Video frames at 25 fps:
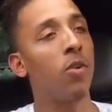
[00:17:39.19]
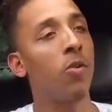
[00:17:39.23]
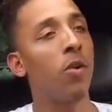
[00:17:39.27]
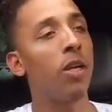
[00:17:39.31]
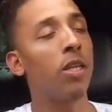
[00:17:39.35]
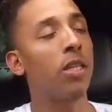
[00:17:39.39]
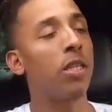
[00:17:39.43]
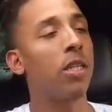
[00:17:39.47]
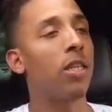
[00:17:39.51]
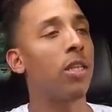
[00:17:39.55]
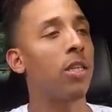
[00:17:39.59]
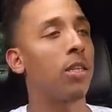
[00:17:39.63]

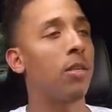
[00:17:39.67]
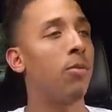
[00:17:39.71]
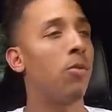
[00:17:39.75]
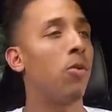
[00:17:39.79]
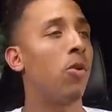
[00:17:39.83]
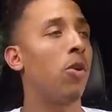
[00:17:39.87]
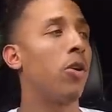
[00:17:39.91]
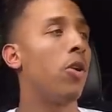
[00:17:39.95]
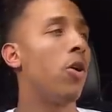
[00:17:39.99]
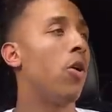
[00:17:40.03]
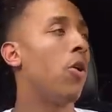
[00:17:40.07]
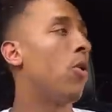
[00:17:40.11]
criticism
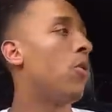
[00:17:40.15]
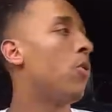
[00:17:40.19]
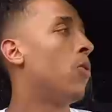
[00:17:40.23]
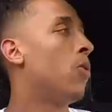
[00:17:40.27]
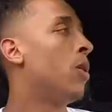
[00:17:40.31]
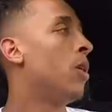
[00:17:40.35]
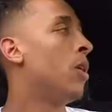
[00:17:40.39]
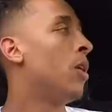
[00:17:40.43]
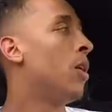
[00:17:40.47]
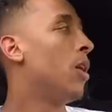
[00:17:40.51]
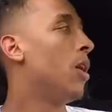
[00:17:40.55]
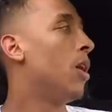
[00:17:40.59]
or
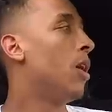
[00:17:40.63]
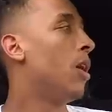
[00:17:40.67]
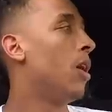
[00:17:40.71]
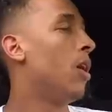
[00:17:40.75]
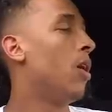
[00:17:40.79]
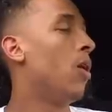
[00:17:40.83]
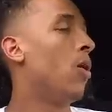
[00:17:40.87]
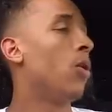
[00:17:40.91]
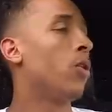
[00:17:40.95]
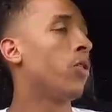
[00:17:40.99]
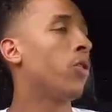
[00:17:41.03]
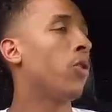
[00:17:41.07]
no uh,
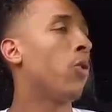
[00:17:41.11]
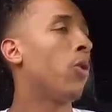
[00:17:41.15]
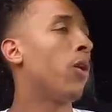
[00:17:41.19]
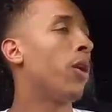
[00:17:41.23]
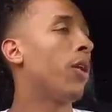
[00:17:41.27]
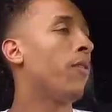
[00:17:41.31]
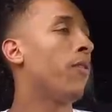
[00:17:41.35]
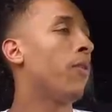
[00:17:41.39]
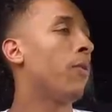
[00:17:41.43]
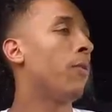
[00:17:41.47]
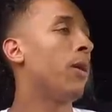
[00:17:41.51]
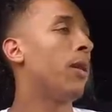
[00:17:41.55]

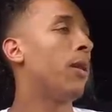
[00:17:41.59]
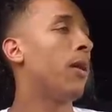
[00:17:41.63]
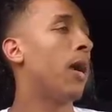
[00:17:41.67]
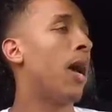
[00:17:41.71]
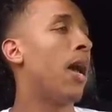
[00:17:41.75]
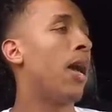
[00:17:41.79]
authority from any.